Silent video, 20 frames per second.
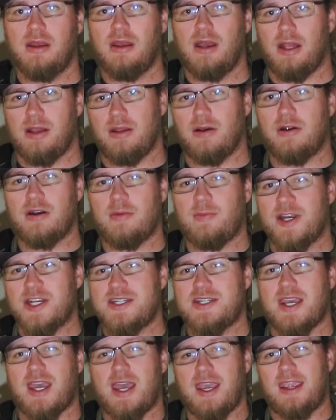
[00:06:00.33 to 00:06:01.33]
a load on my
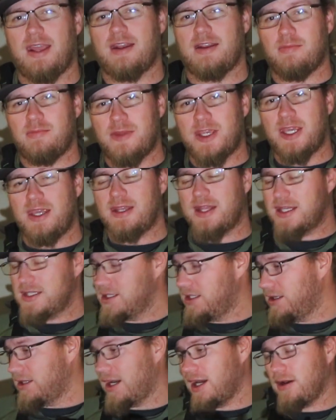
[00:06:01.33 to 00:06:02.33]
jacket, and me, that's
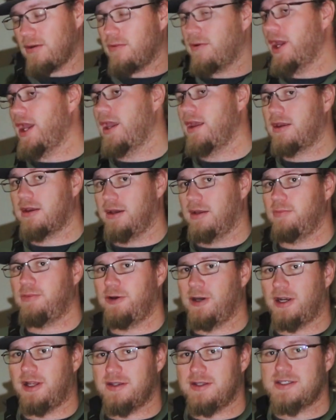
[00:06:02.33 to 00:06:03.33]
a lot of weight couldn't
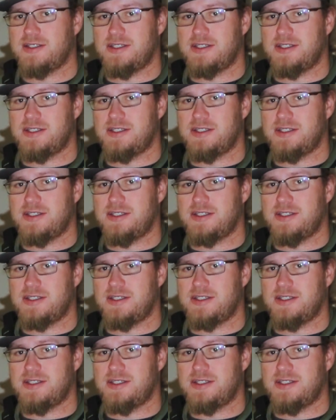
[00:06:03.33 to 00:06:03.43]
put on this